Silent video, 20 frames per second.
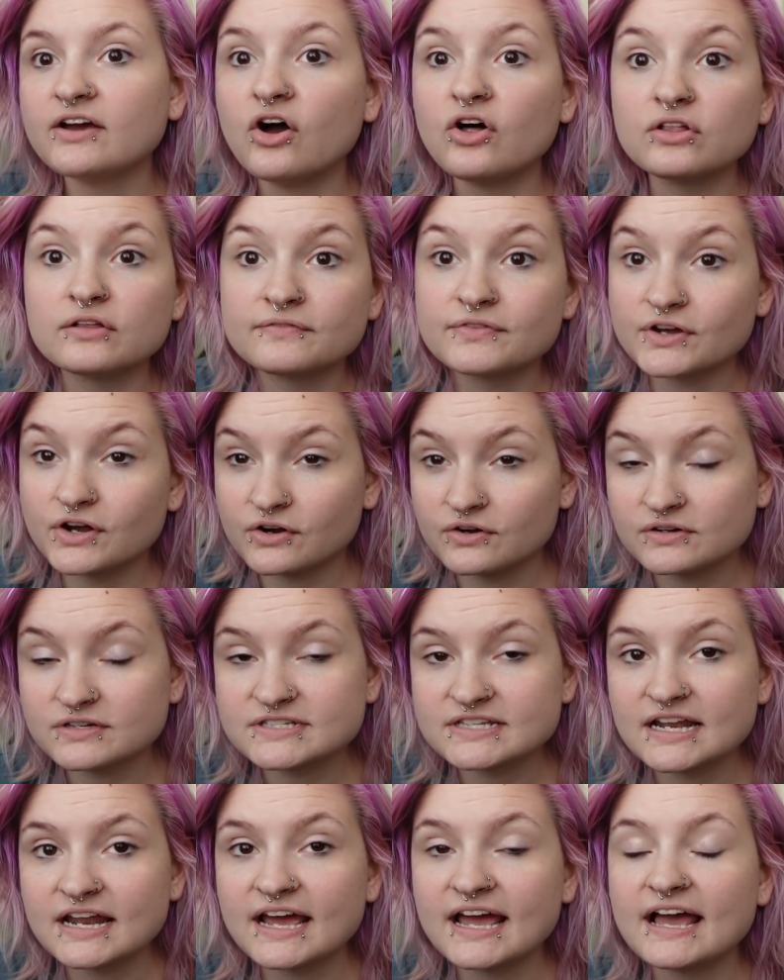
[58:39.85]
all of the girls
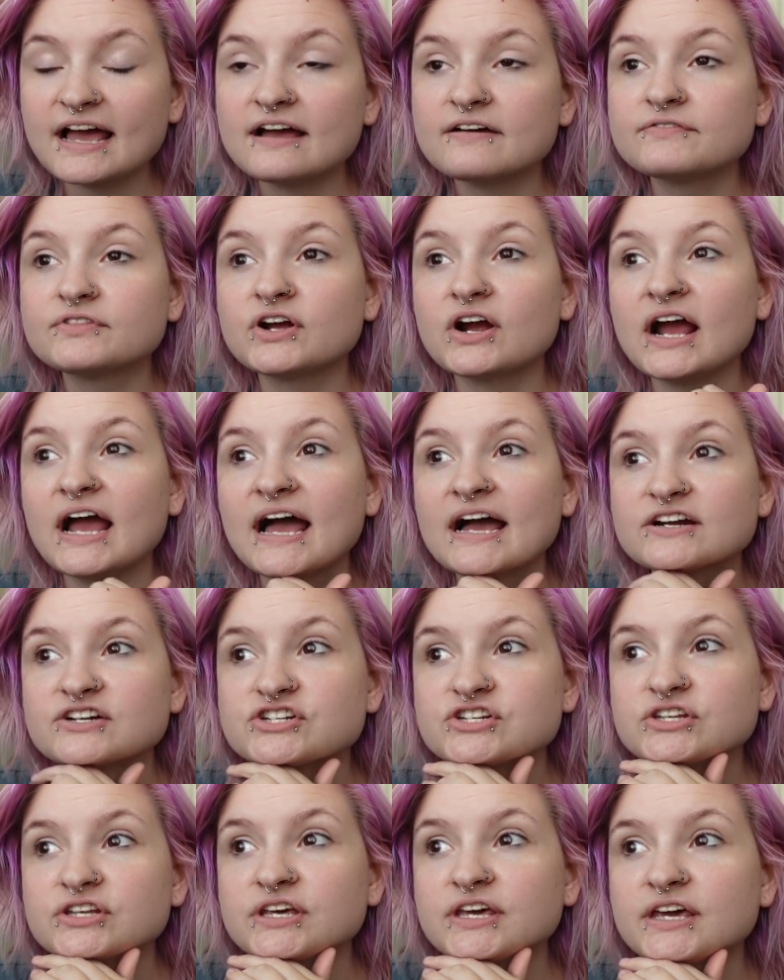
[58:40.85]
that I have, they're
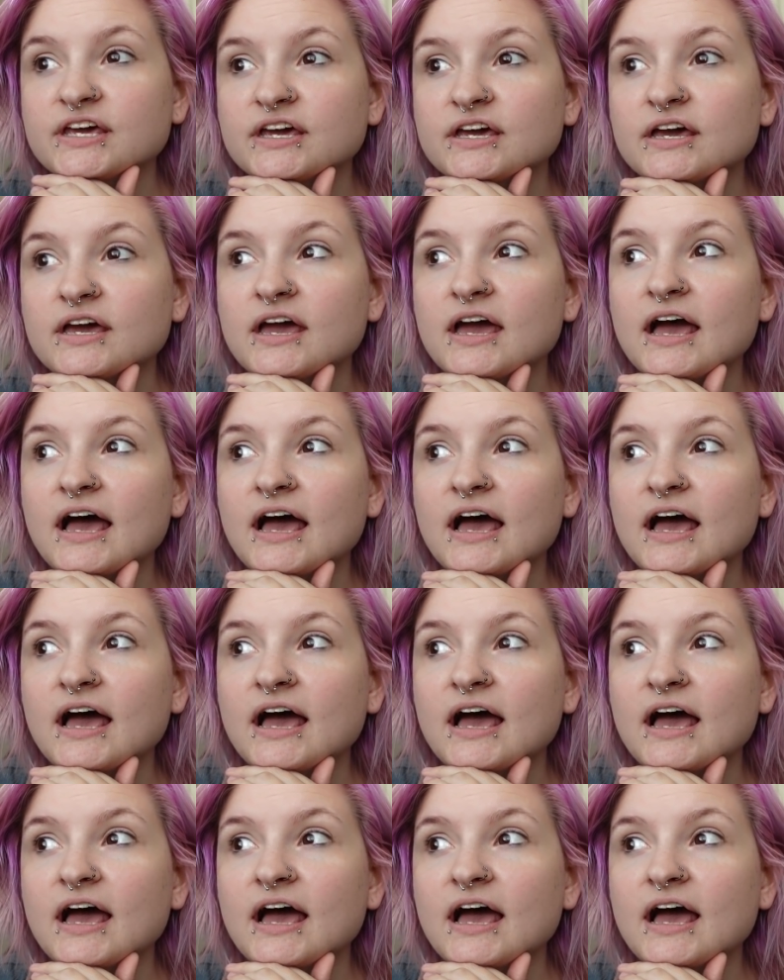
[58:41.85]
actually,